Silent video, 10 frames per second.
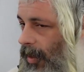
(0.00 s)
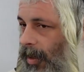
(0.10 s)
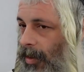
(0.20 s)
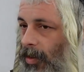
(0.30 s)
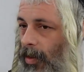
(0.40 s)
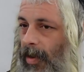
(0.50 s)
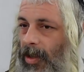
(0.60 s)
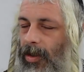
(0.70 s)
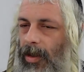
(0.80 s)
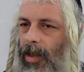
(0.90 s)
in
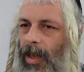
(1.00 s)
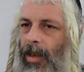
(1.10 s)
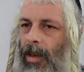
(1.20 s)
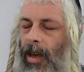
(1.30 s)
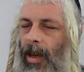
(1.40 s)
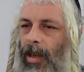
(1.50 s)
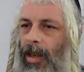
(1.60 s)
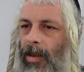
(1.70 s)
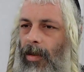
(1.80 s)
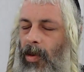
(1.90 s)
Chumash, in
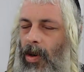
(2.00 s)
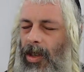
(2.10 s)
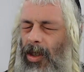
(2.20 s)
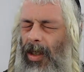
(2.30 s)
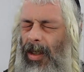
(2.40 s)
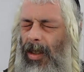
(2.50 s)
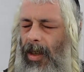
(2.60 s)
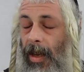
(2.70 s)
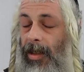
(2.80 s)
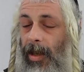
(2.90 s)
either Bereshit,
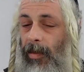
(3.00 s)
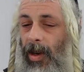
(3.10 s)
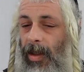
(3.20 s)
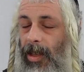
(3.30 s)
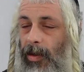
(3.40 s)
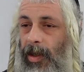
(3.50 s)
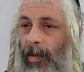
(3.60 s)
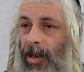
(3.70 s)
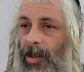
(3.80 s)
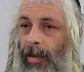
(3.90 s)
somewhere in this week's
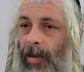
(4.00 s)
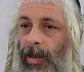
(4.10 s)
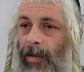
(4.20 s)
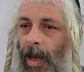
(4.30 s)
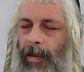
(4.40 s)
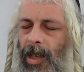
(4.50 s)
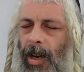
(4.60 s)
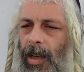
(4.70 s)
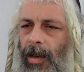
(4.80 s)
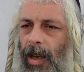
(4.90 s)
Parsha, I believe. I'm
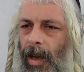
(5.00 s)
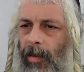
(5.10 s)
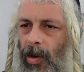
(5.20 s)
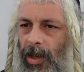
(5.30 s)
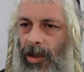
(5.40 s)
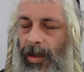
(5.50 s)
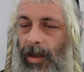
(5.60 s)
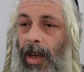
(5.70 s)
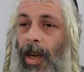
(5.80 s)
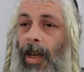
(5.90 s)
sorry, in Bereshit.
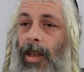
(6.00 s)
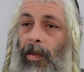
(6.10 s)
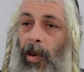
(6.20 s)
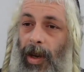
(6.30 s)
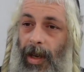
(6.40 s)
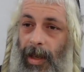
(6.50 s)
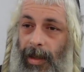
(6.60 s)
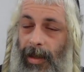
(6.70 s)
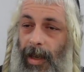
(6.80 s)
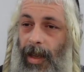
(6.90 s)
The point
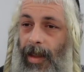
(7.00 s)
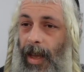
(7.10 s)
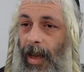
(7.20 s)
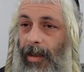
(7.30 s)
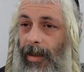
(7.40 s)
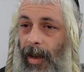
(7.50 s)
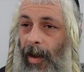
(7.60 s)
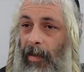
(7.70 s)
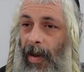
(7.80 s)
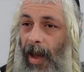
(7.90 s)
is that
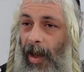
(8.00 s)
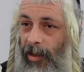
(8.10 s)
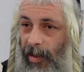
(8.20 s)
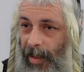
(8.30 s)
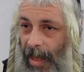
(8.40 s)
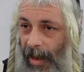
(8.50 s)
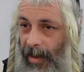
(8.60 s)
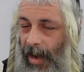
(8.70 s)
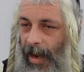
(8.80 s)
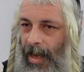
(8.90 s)
other than that,
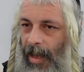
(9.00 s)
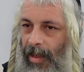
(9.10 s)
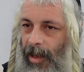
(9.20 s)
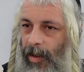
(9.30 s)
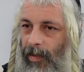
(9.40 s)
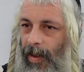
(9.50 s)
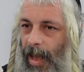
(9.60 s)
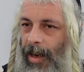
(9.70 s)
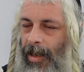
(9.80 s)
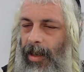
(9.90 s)
I can't think of
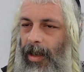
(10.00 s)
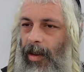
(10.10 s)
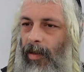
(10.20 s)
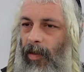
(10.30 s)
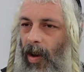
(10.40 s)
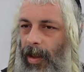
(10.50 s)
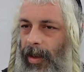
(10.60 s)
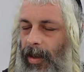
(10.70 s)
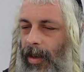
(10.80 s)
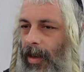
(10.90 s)
any
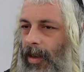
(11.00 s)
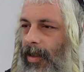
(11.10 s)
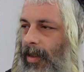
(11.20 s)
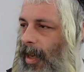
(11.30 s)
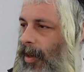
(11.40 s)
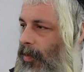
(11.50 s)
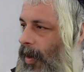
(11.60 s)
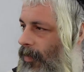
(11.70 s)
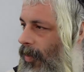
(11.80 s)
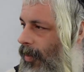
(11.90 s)
fallen state
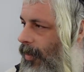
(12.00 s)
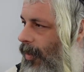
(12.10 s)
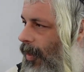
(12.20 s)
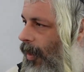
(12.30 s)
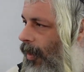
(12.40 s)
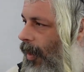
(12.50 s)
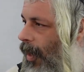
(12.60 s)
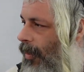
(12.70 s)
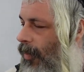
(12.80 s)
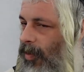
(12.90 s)
referenced in a
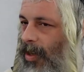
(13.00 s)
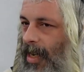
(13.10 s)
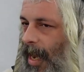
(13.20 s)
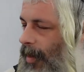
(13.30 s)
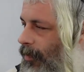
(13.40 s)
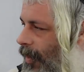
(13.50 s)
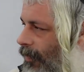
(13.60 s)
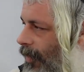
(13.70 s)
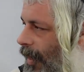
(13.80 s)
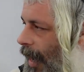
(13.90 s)
different name
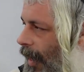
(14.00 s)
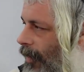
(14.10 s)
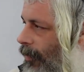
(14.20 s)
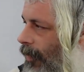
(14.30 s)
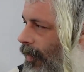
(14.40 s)
given to Adam